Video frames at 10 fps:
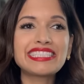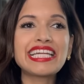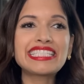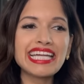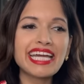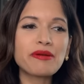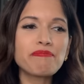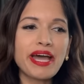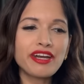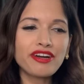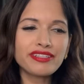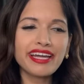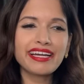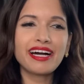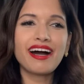it's like men are
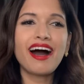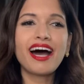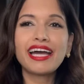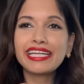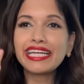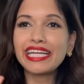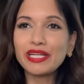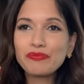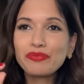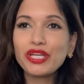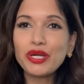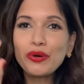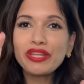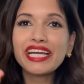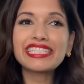like honey, you know,
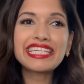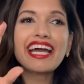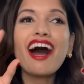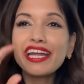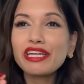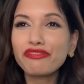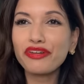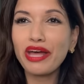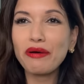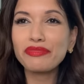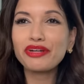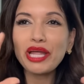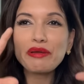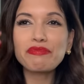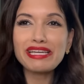like it's like honey for them. They're
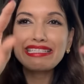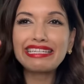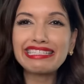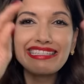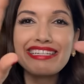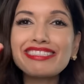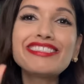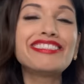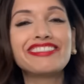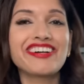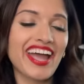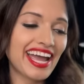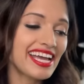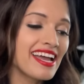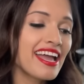like bees and it's like, ooh,
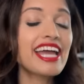okay.